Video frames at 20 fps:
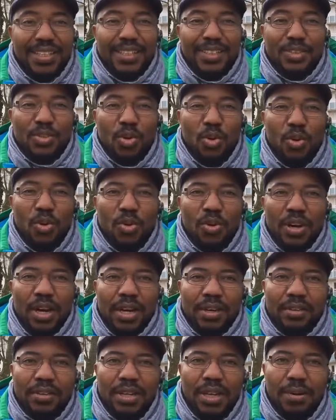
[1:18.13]
threw
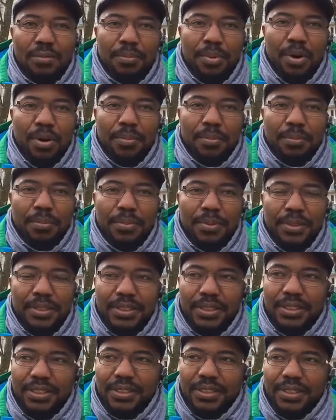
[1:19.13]
another bomb
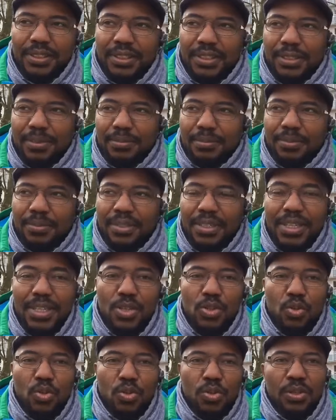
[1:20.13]

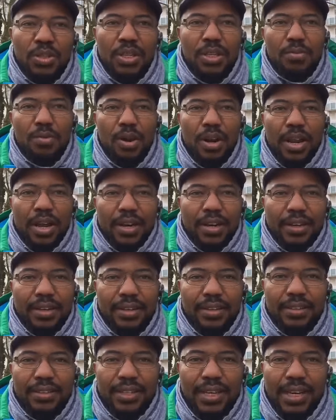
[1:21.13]
into Igboland.
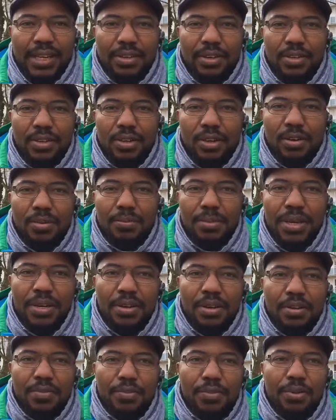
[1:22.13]
I don't know many
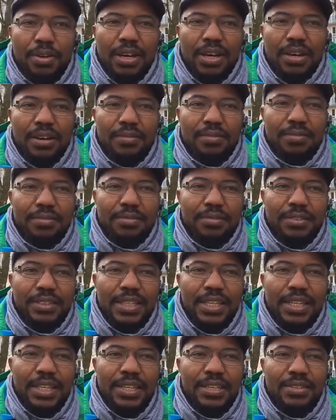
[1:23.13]
of you have
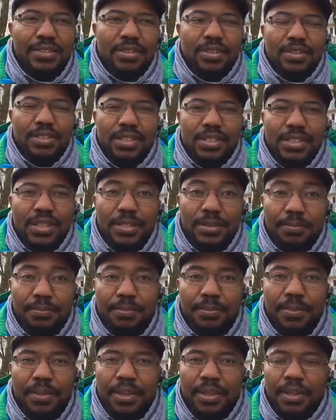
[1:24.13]
reading such a thing.
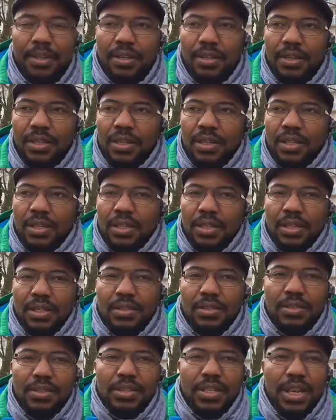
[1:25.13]

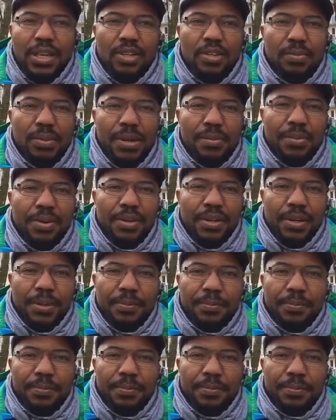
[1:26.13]
Go, thank you, my brother.